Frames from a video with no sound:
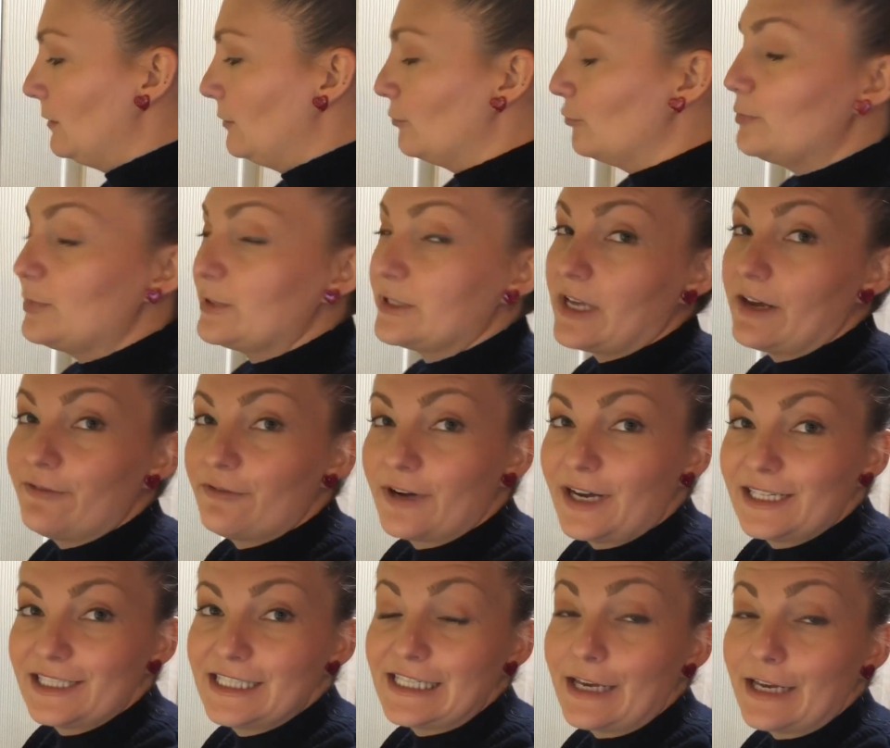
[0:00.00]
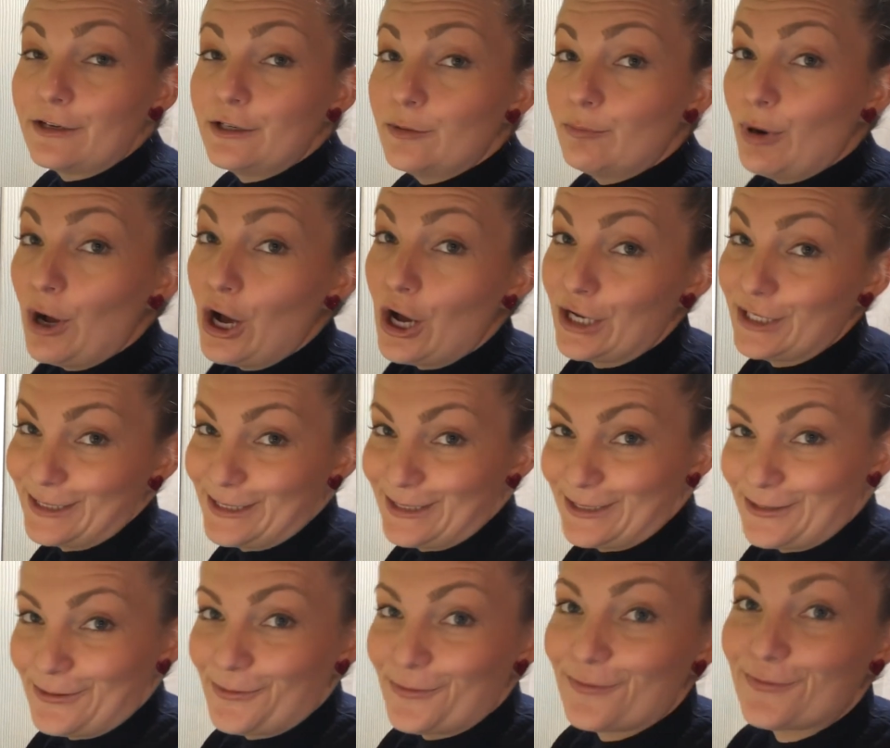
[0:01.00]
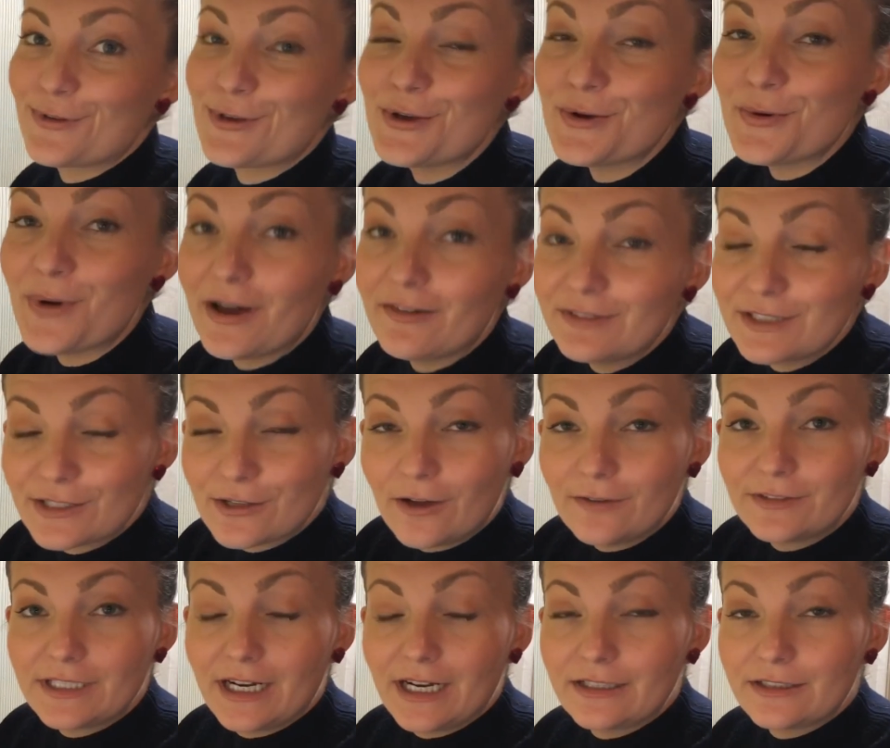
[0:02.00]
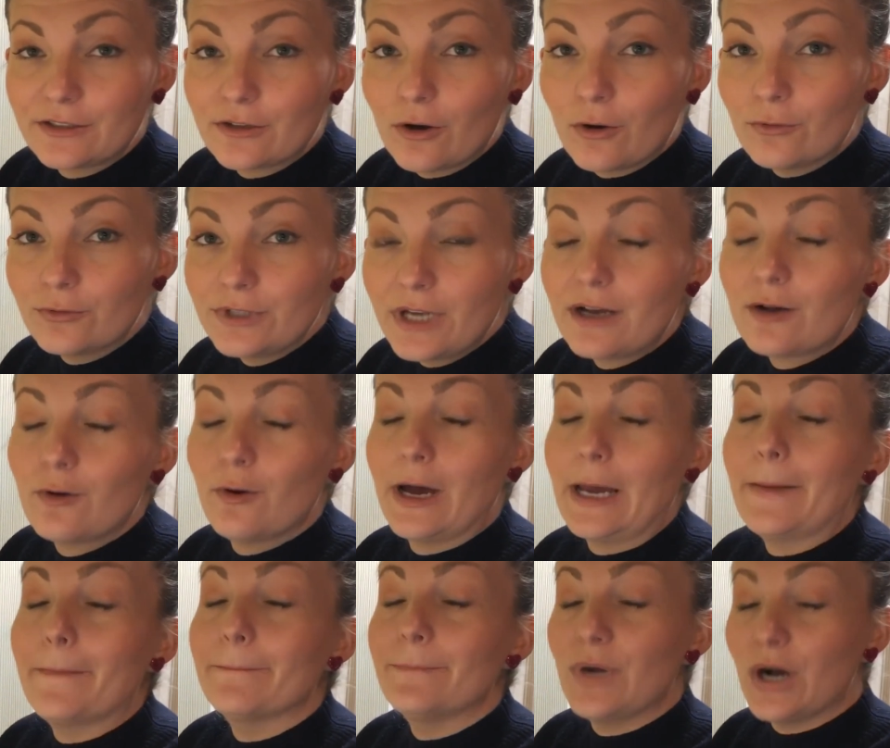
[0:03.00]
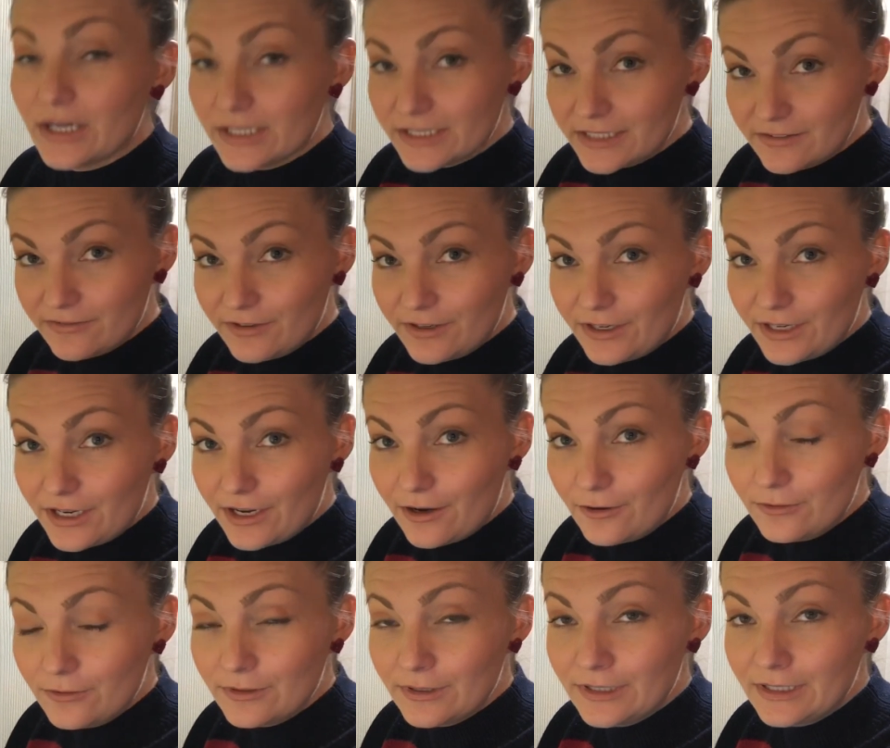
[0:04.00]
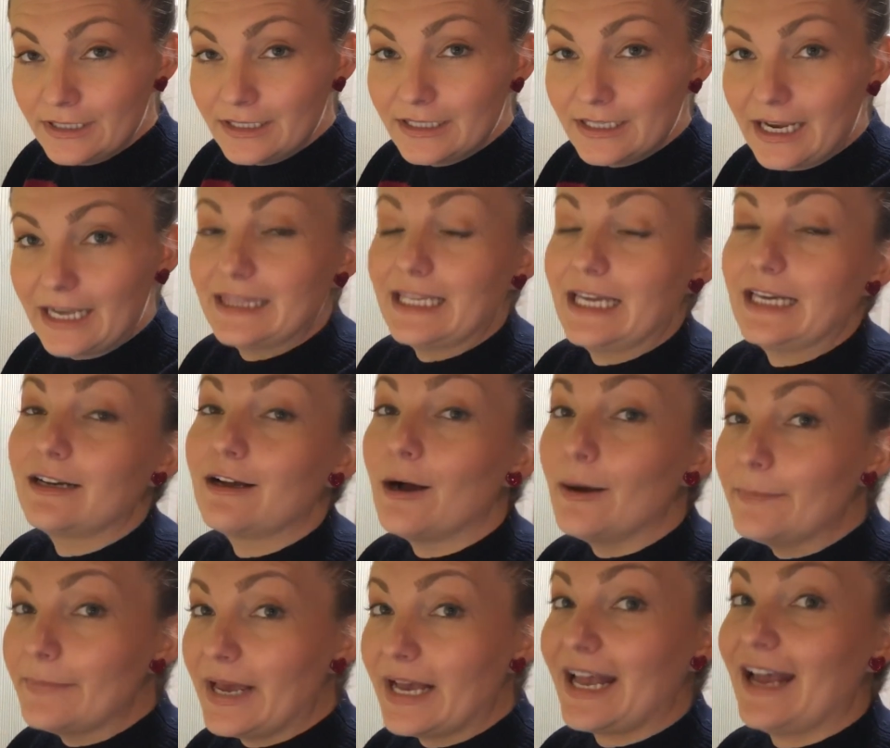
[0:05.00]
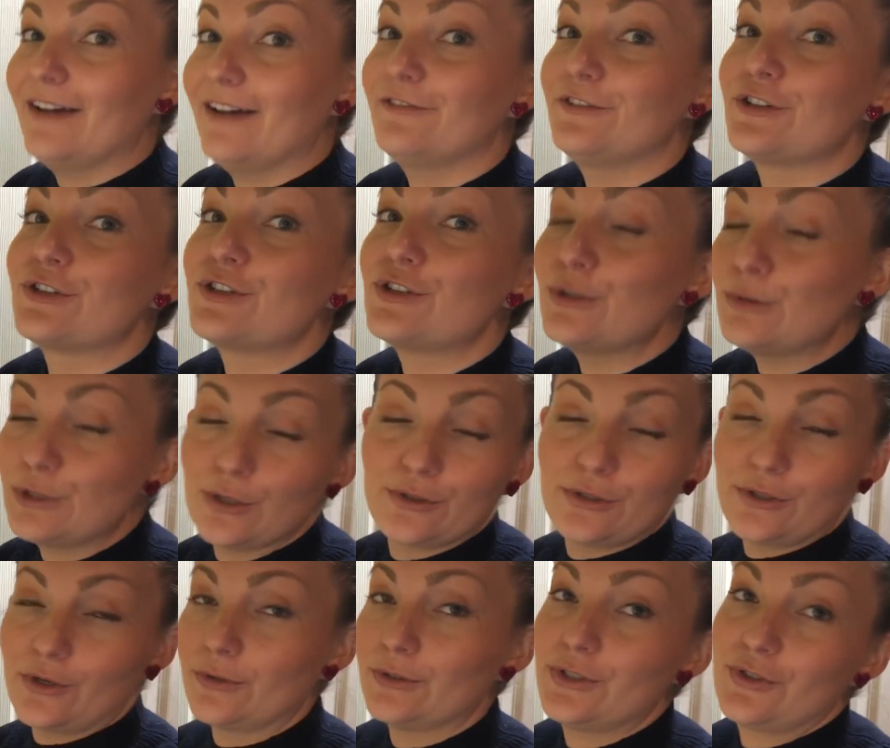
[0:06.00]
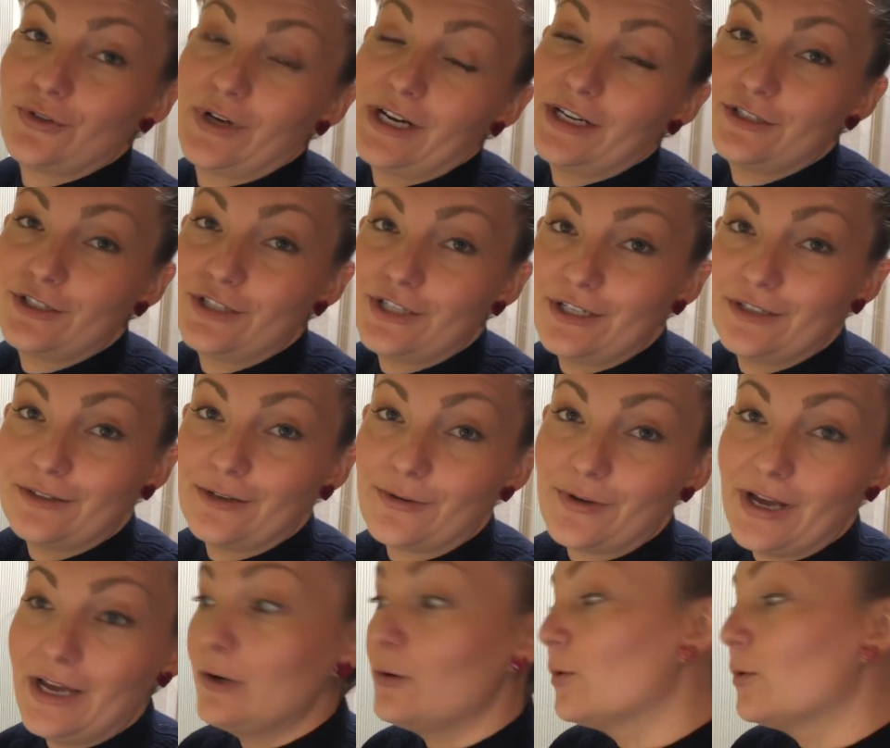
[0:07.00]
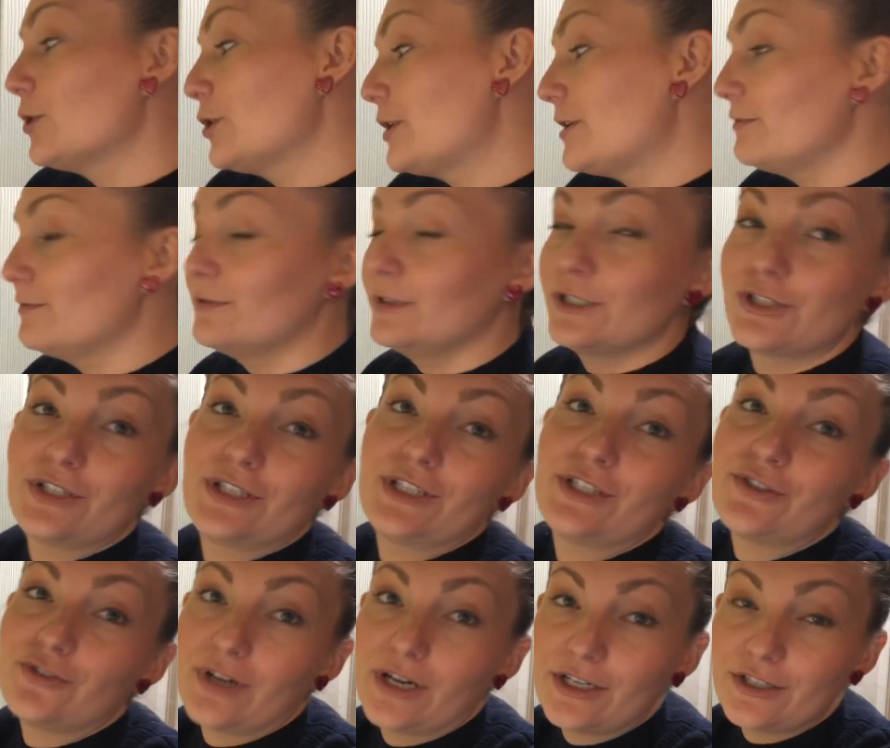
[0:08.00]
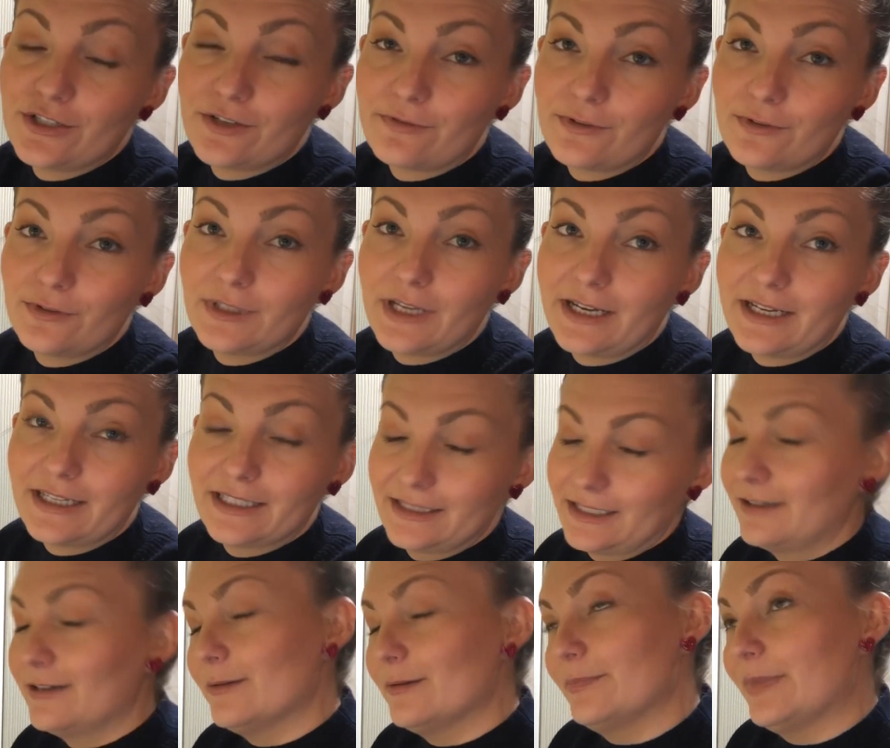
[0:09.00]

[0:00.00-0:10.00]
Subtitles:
Oops, I forgot to tell you to pause. So if you haven't solved it on your own yet, go ahead and pause the video and then come back after you chose your own strategy, okay? Or you can finish this strategy if you'd like and then come